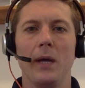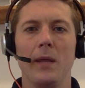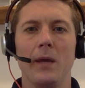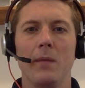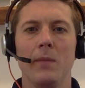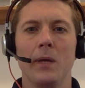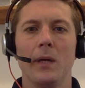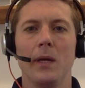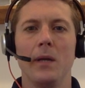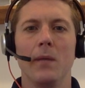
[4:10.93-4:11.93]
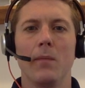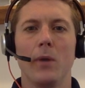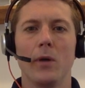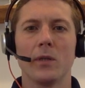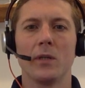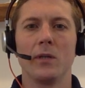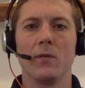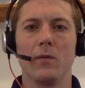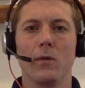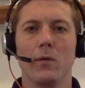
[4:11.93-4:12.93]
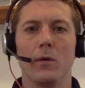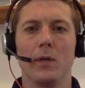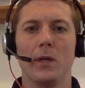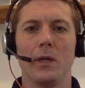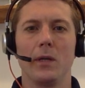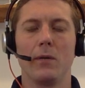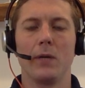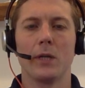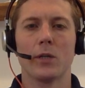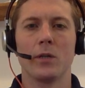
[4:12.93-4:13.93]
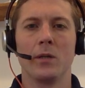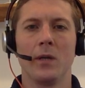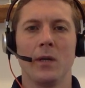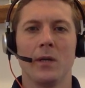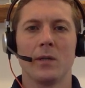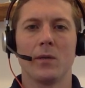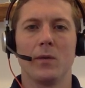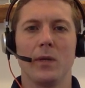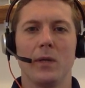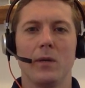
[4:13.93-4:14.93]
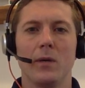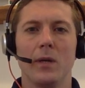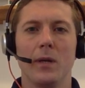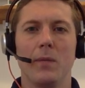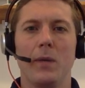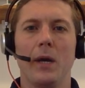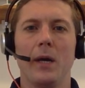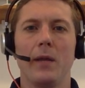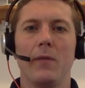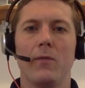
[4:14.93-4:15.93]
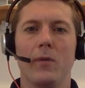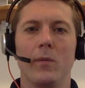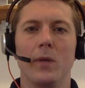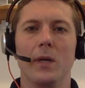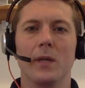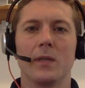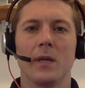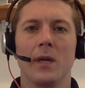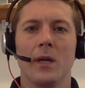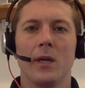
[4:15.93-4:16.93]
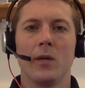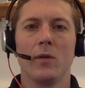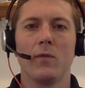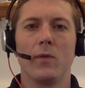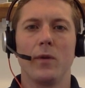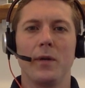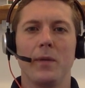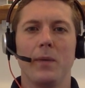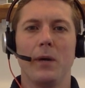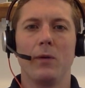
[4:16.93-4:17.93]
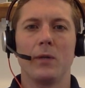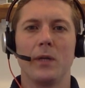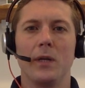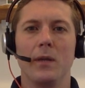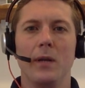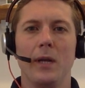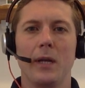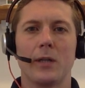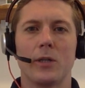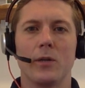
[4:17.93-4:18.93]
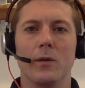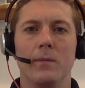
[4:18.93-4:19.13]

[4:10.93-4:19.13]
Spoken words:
them in positive coordinate direction so that you can apply the formulas you have learned about in the lecture.